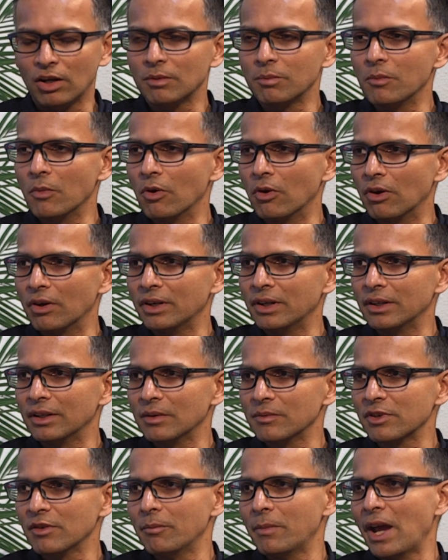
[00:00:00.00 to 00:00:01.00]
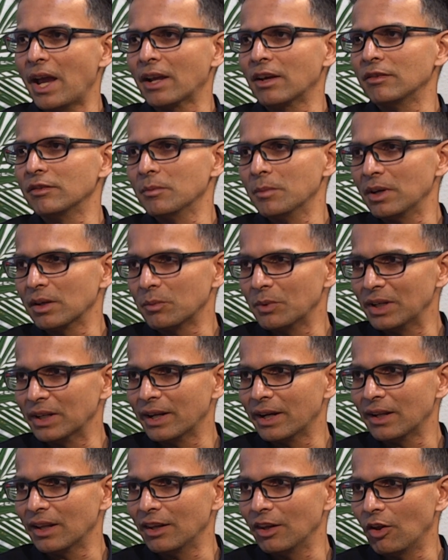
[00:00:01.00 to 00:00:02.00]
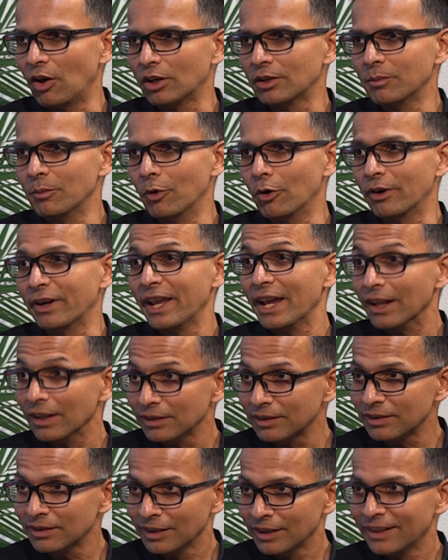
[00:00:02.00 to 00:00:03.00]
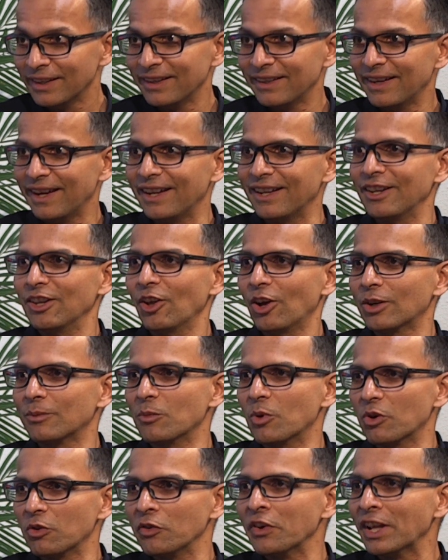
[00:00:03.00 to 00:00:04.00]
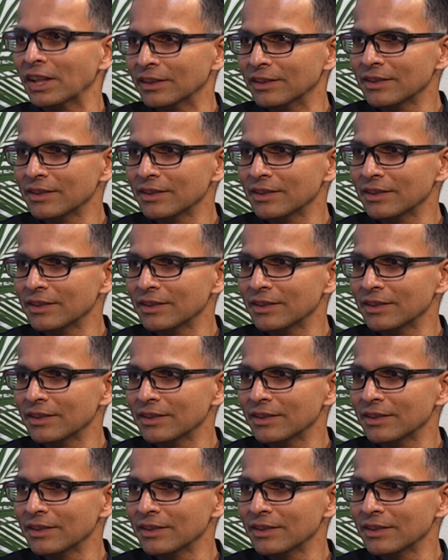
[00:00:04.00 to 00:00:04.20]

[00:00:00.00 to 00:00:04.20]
more in terms of bang out the buck. We'll get a lot more health and a lot more wellness.